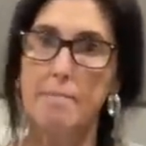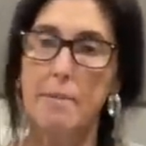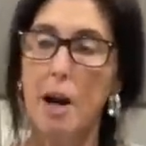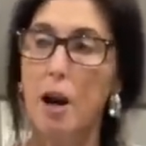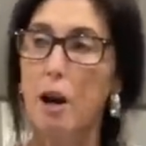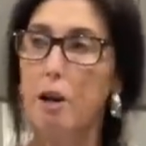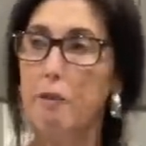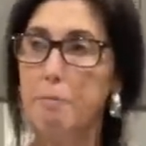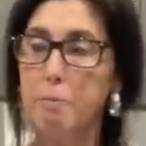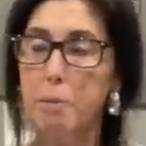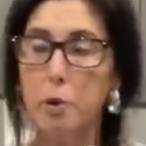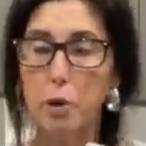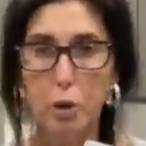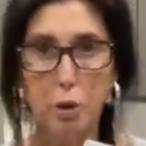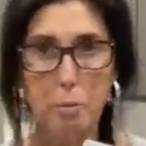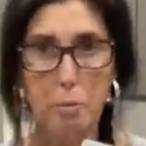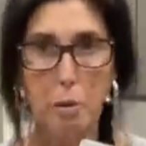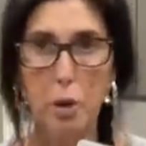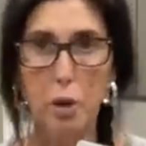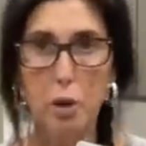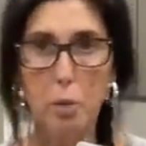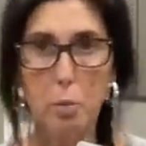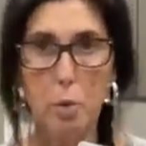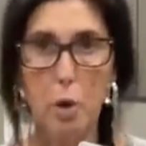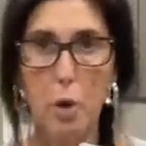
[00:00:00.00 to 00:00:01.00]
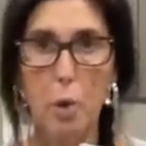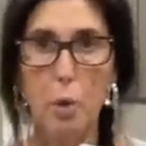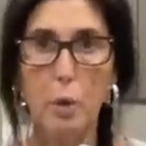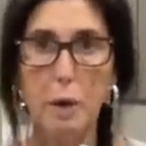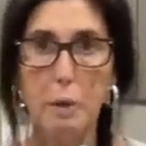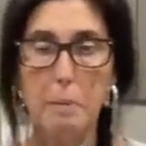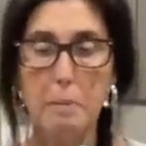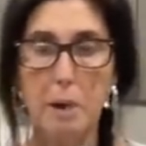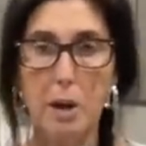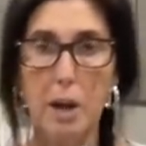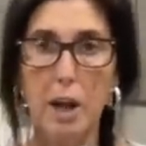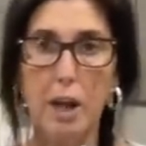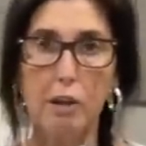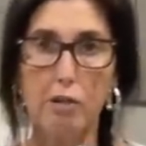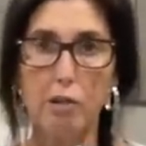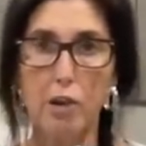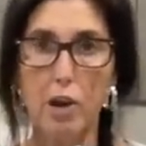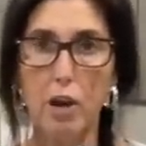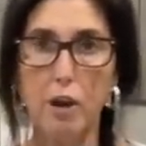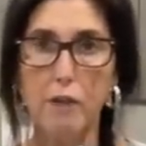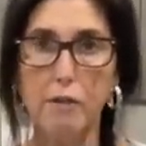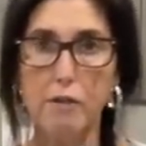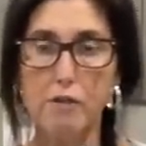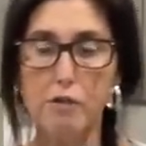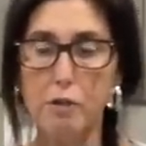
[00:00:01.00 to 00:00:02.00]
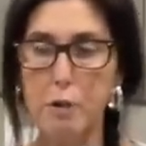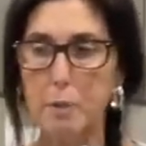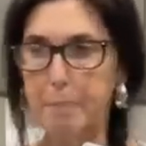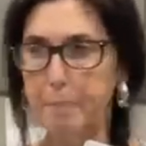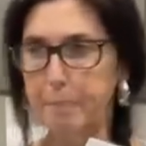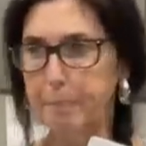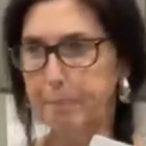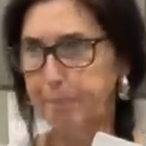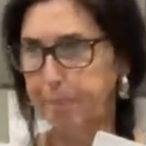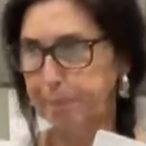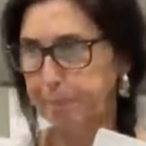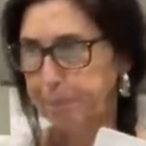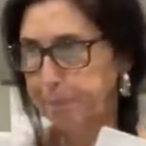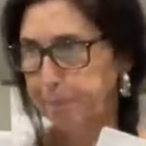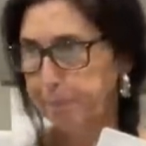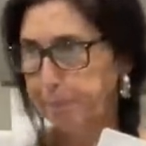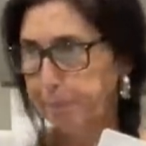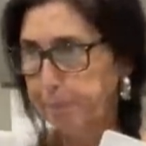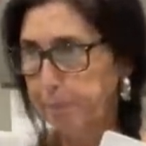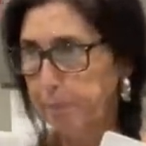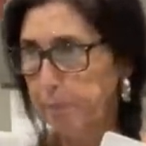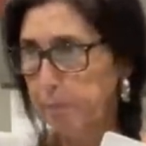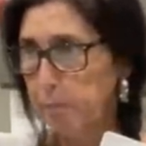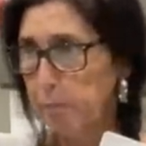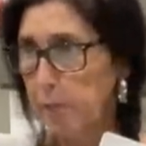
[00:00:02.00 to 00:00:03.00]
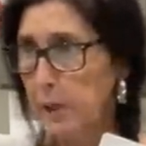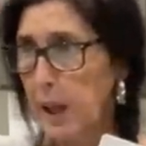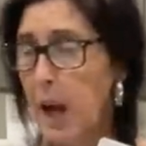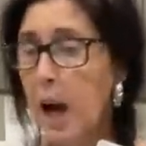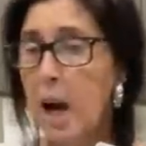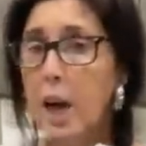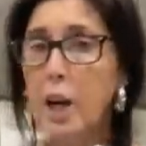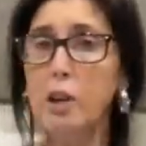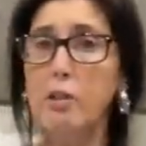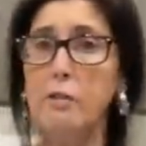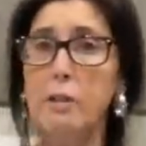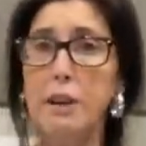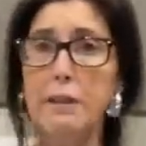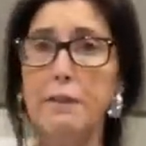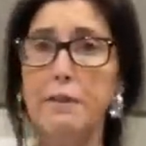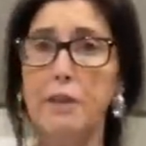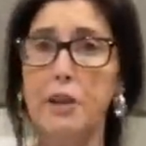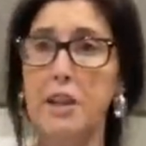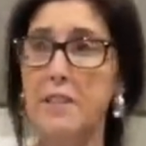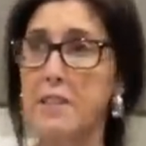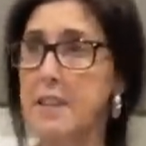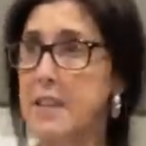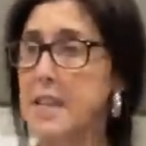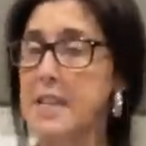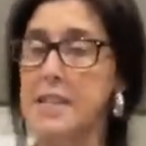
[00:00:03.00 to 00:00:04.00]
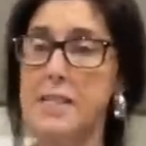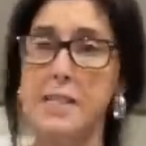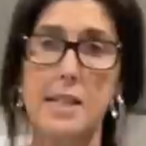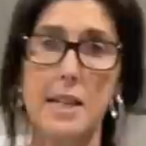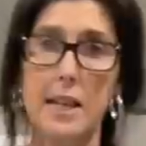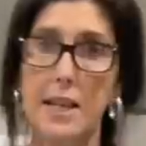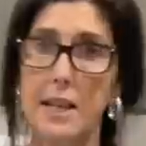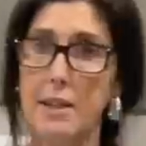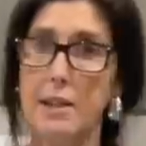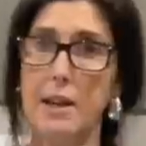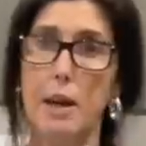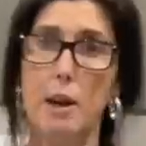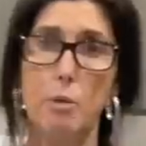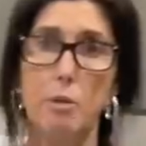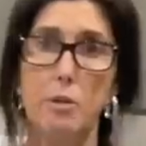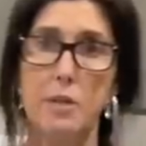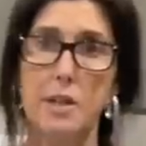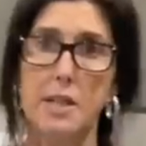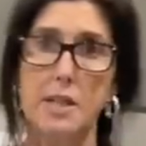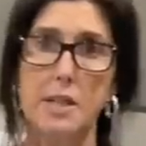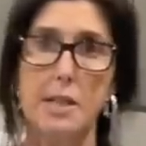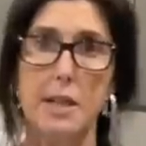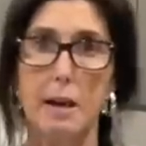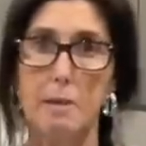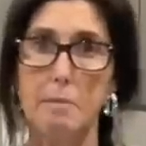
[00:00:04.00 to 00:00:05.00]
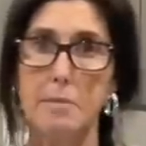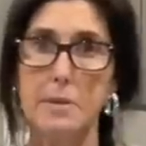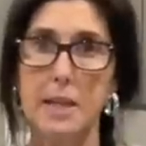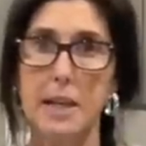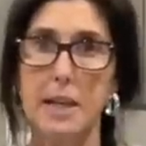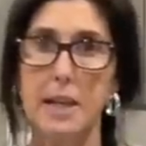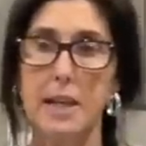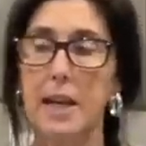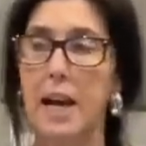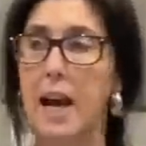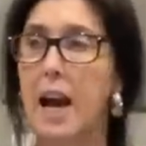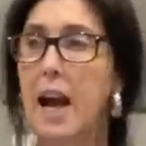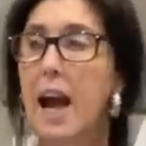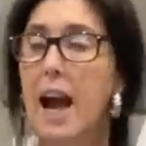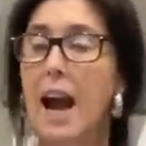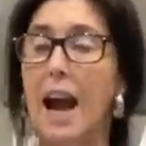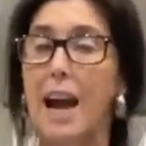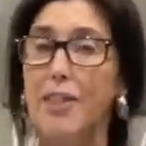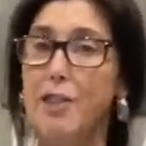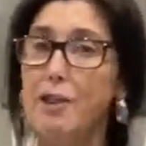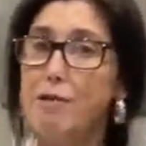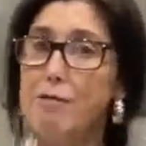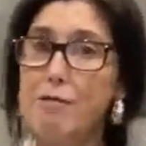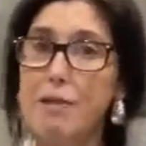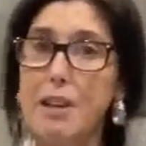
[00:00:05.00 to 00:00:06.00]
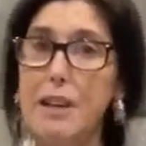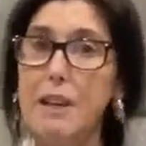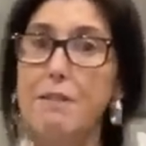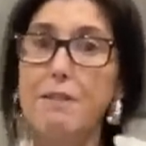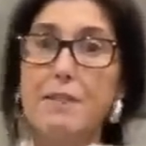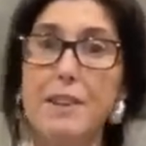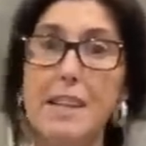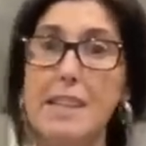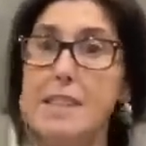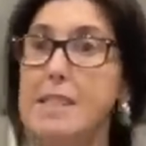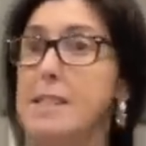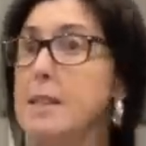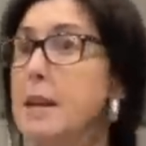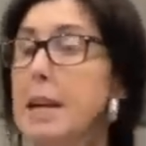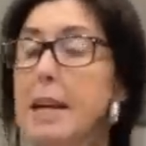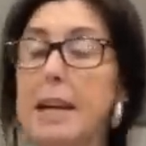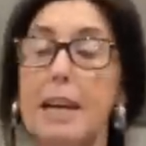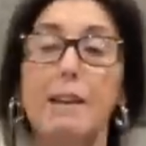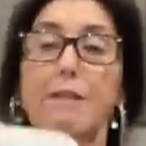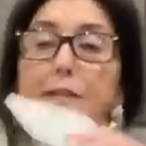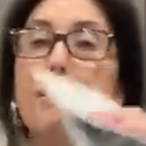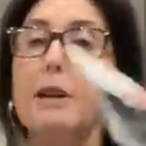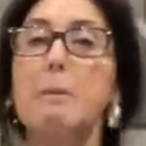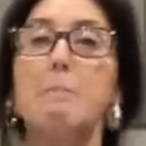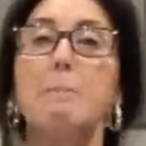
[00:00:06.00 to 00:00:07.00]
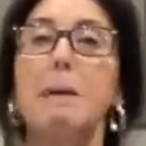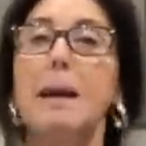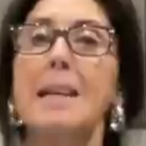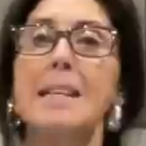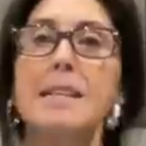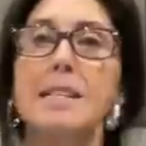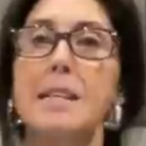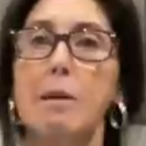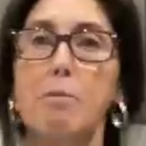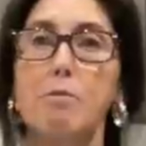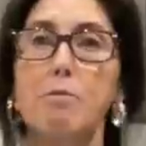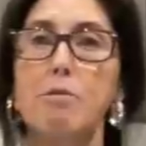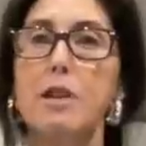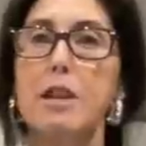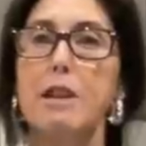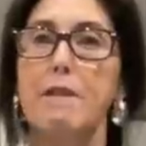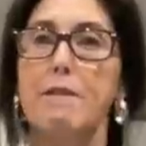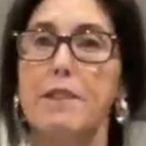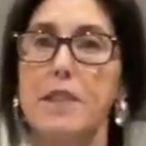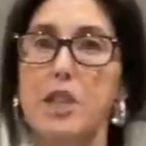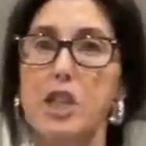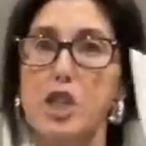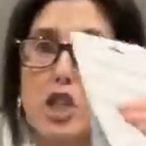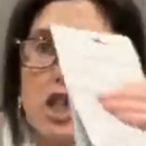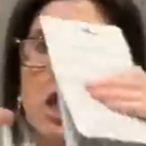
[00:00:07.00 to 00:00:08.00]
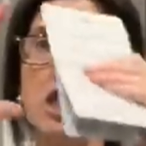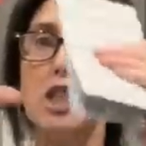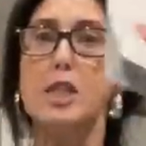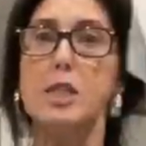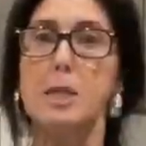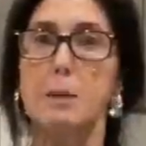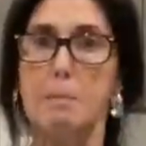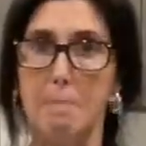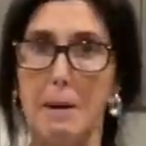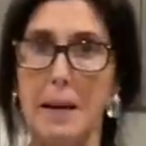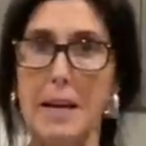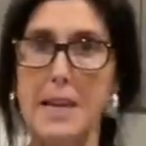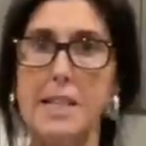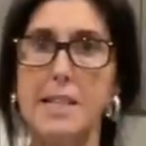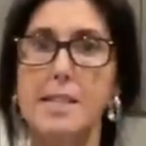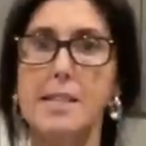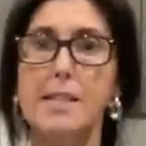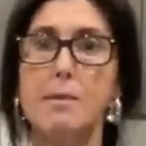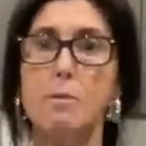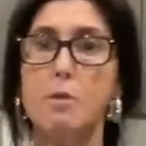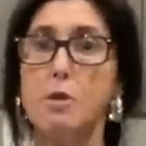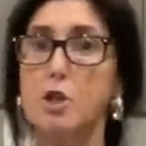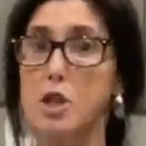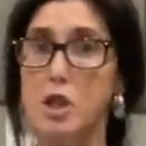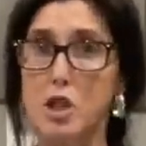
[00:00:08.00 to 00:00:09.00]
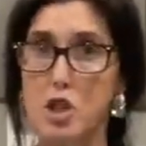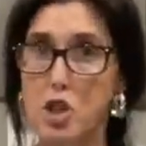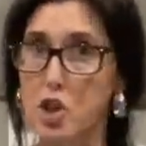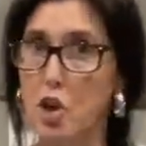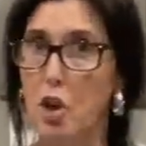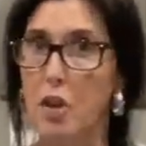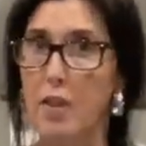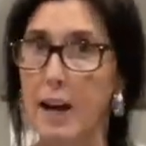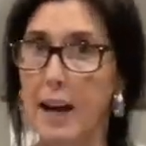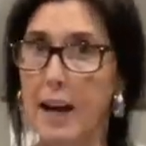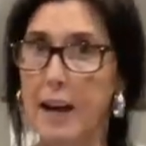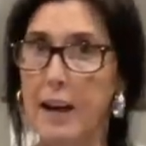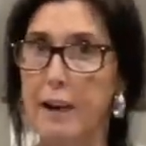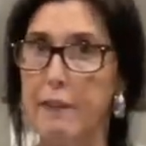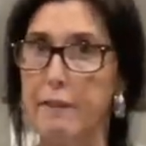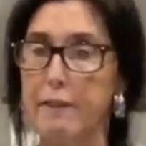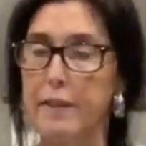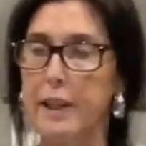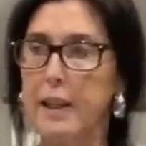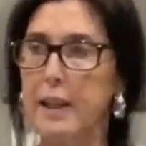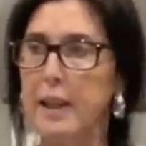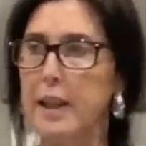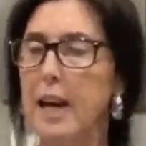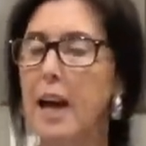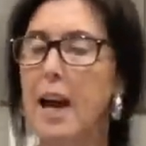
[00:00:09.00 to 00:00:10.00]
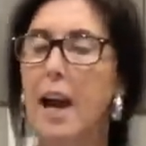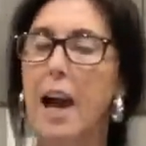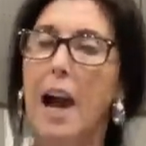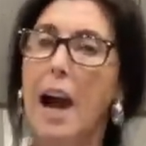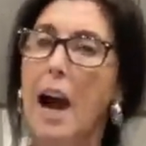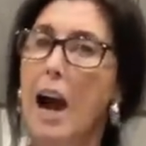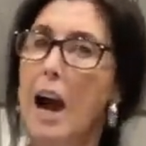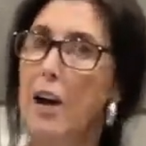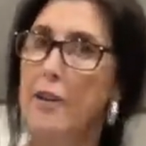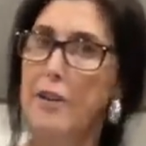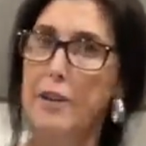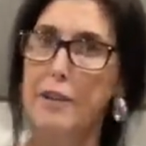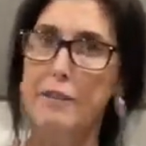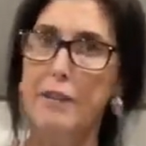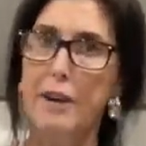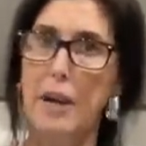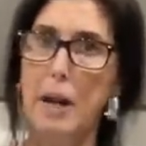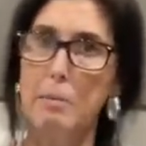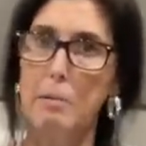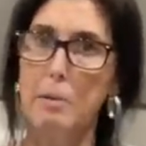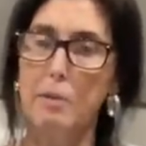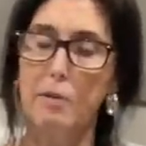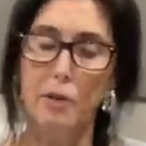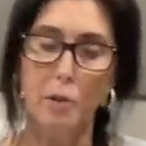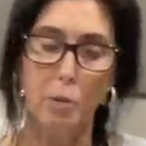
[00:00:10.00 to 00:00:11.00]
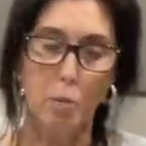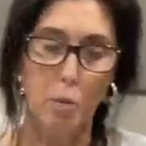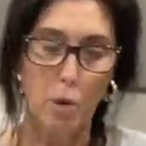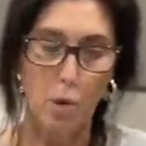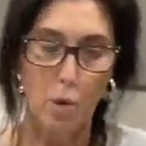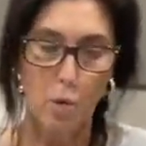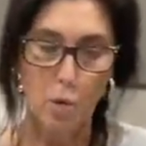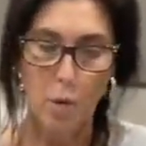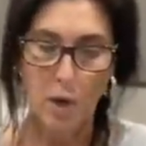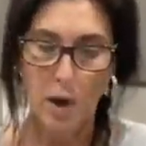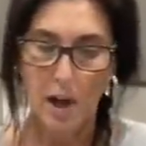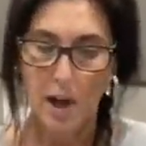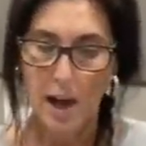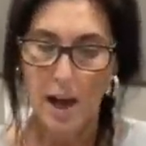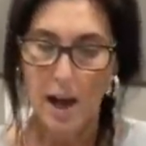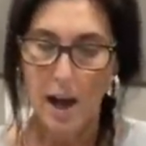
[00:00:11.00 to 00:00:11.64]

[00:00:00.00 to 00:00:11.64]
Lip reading: I've put them on the wall in my craft room, hung a wreath on it, the next day the whole thing's come down. And the wreath isn't even a made up wreath, it's just a base, so it's not that heavy, and they've come off the wall.